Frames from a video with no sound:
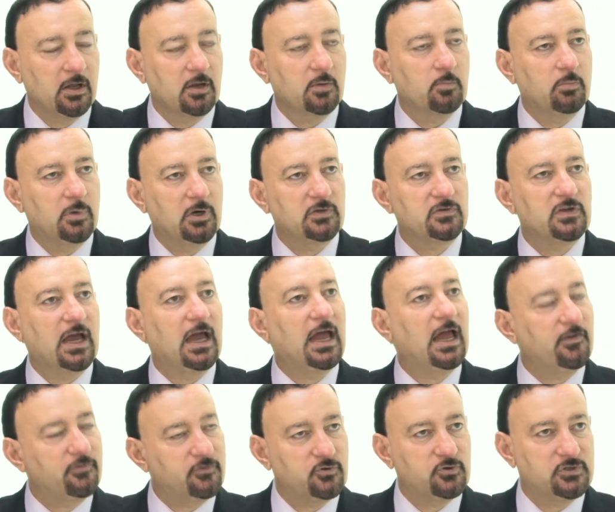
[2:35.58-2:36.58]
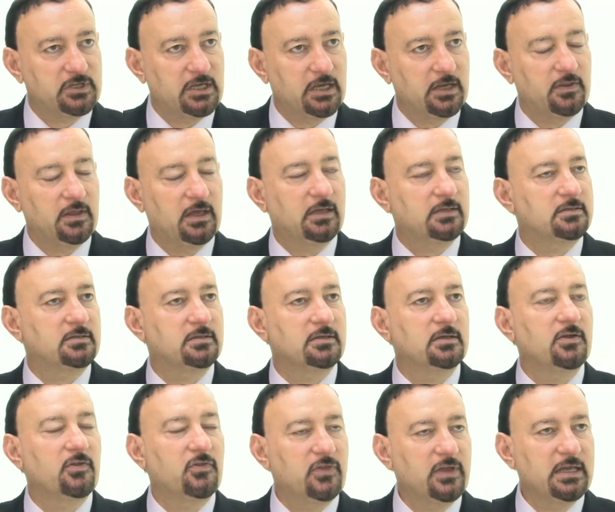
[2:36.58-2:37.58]
But I have to say that
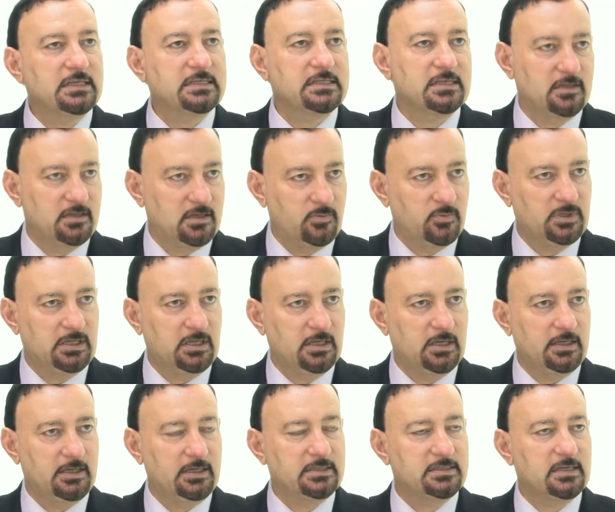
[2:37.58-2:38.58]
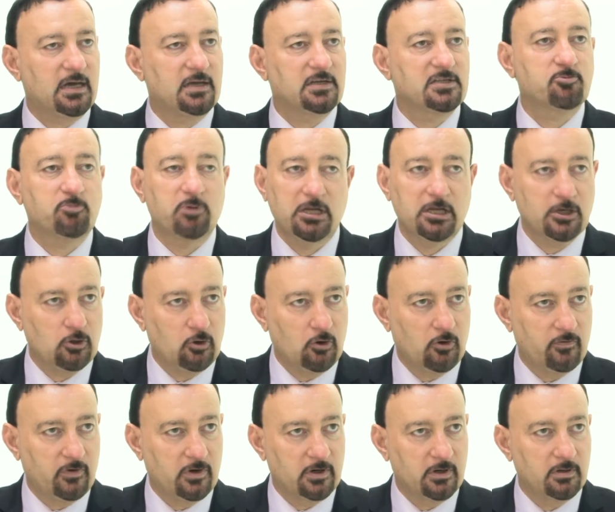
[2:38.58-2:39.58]
things in the Middle East are spilling over,
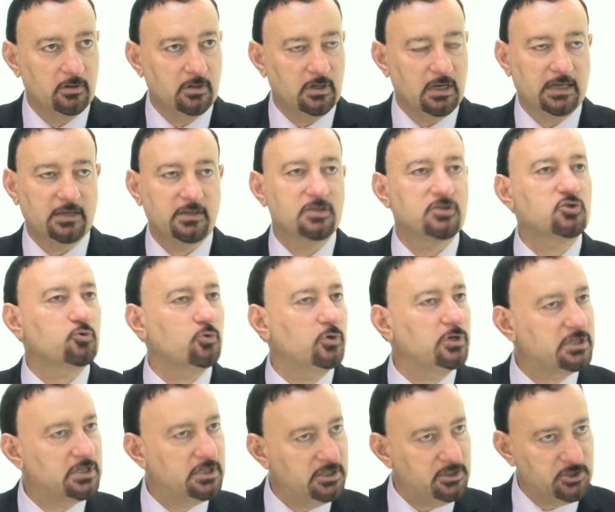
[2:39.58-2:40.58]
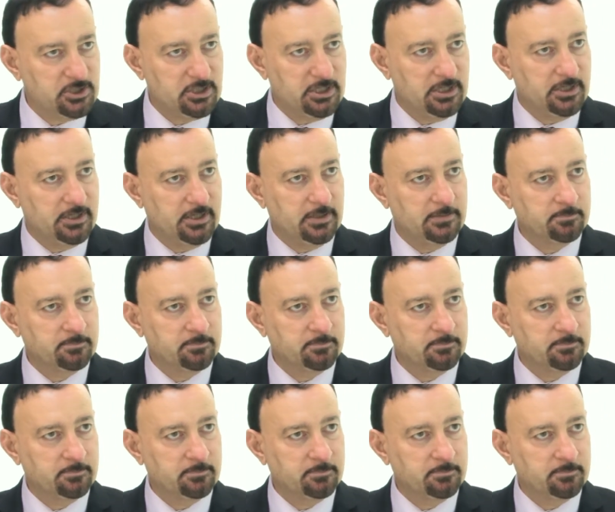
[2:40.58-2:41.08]
like the situation in Syria.